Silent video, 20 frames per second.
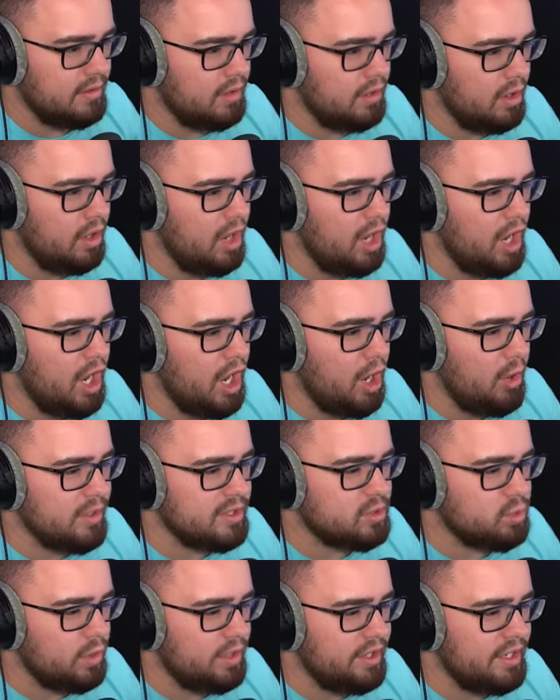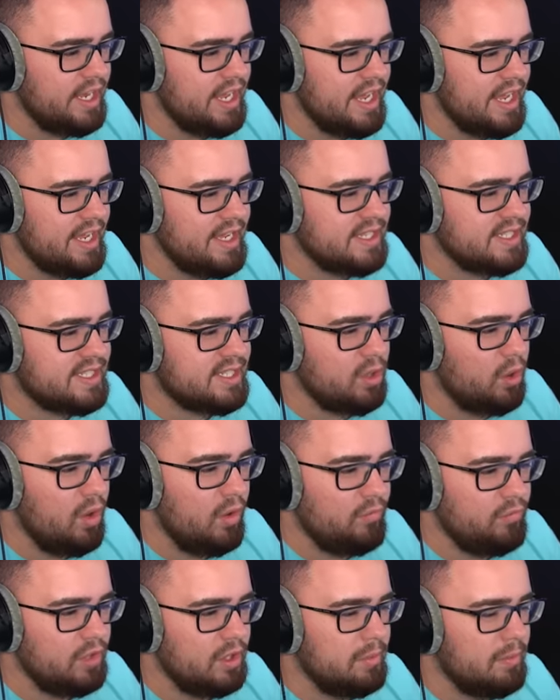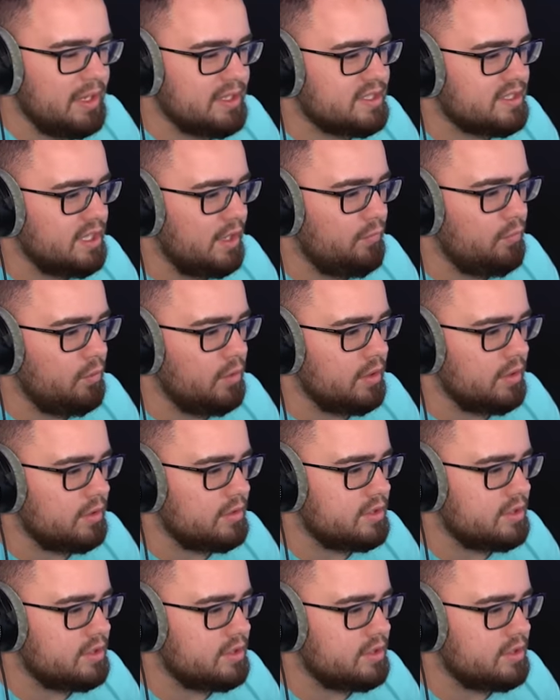Oh, it's one of these, so hopefully my stuff works.